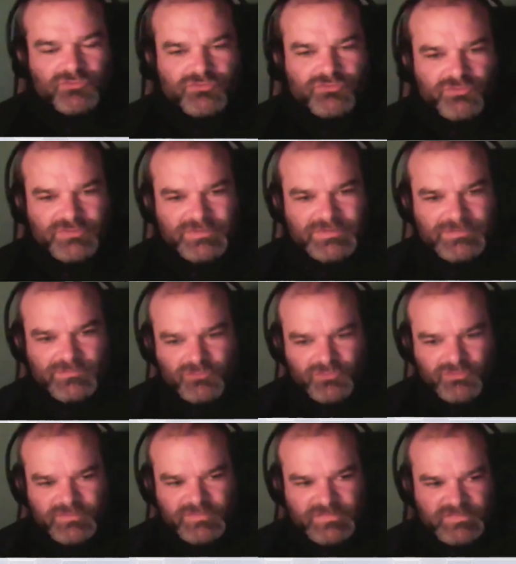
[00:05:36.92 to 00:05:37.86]
to, to,
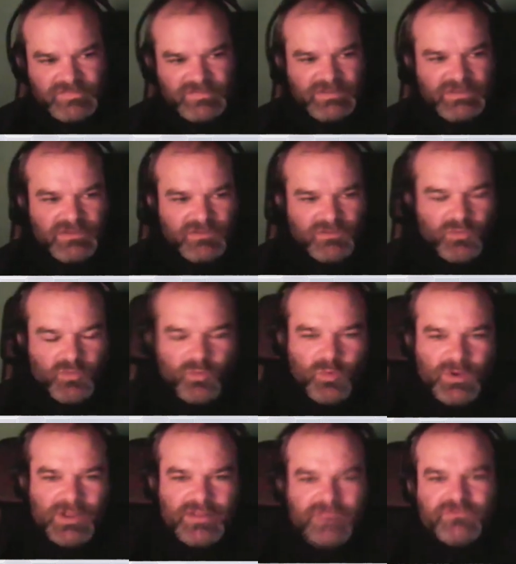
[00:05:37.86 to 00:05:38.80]
to see
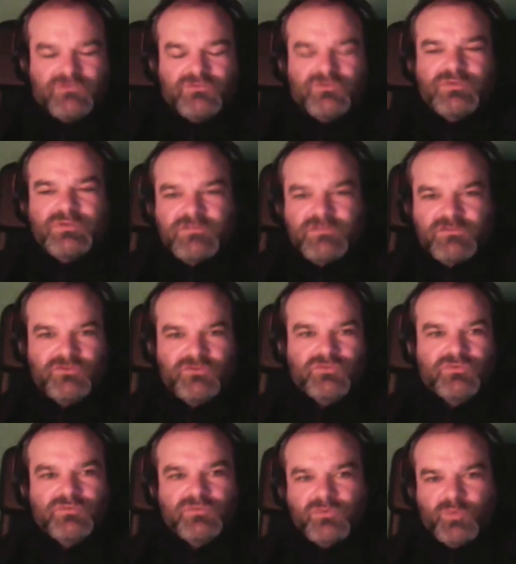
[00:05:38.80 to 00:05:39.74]
what's the
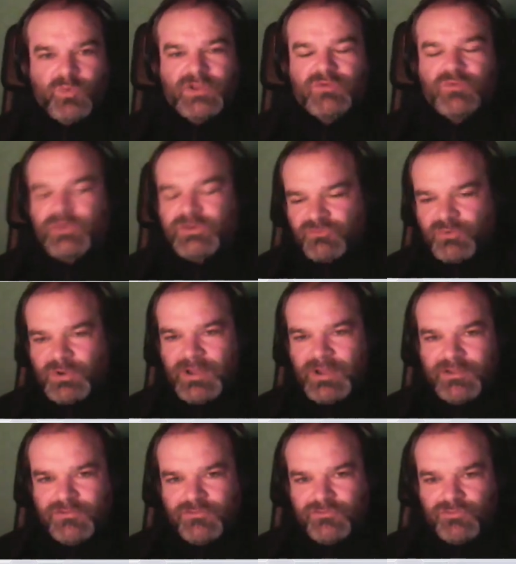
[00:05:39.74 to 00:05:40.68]
issue when we
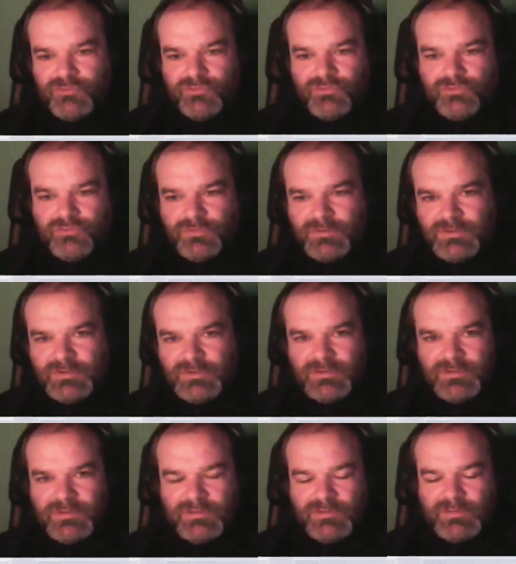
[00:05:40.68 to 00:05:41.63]
try to
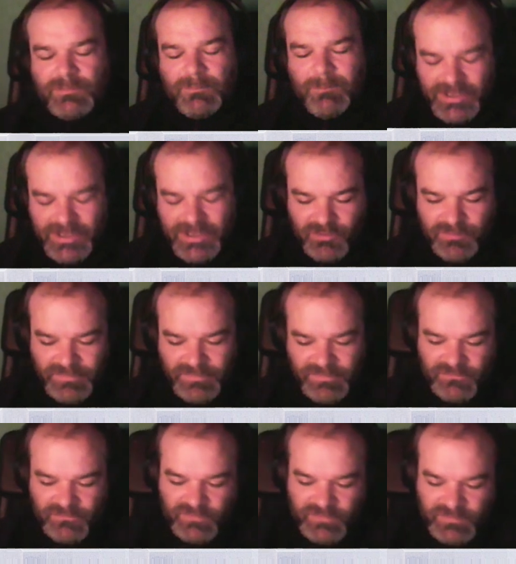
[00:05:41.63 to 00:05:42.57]
uh, back up
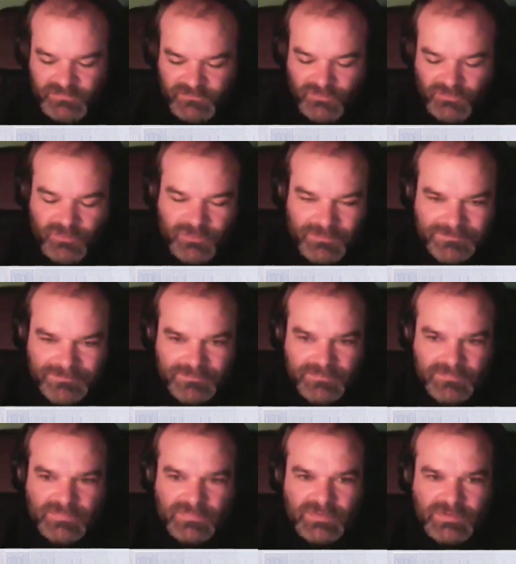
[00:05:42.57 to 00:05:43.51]
these things. So
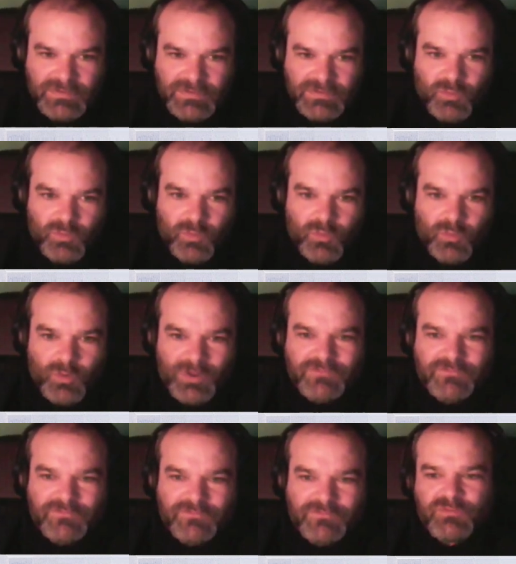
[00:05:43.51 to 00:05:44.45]

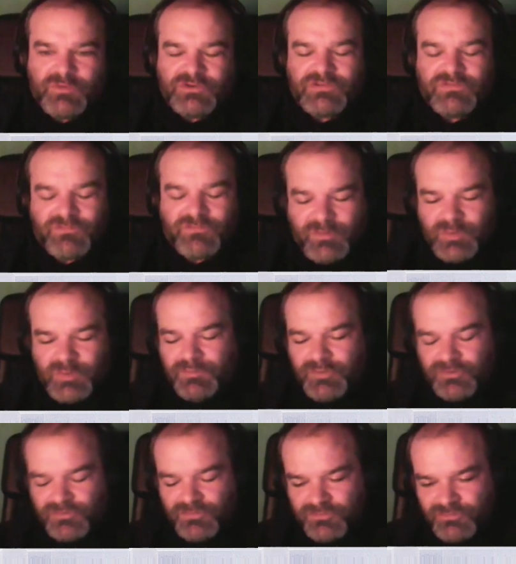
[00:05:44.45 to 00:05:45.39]
one thing which is very
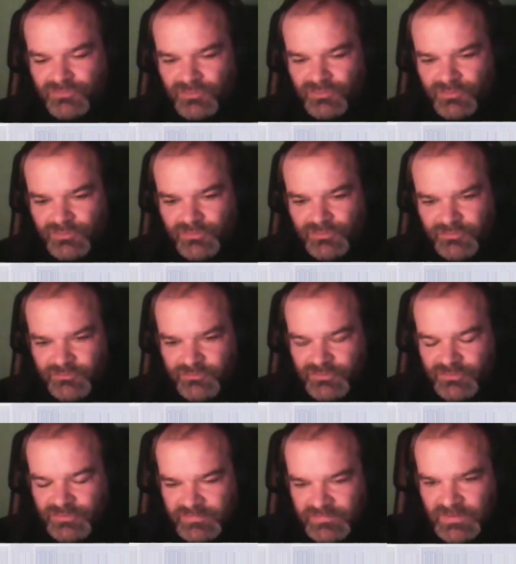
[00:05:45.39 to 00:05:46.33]
important to
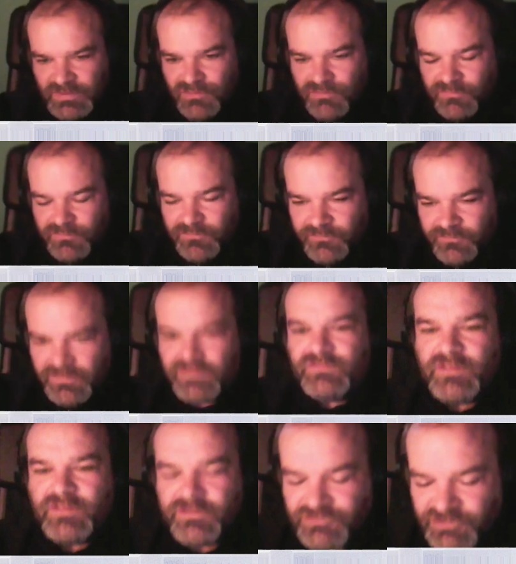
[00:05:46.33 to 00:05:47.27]
understand is now
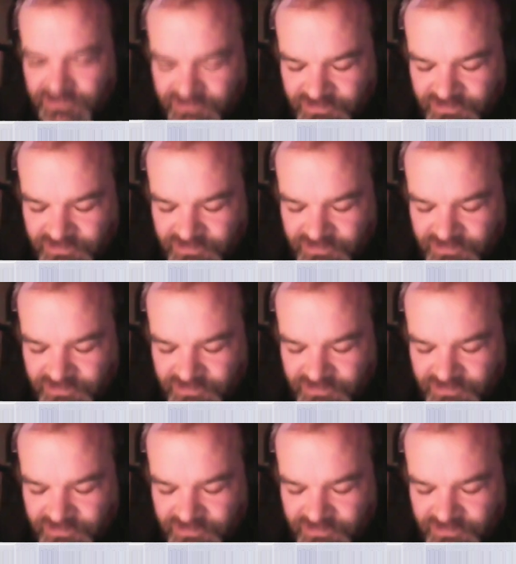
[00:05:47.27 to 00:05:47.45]
things are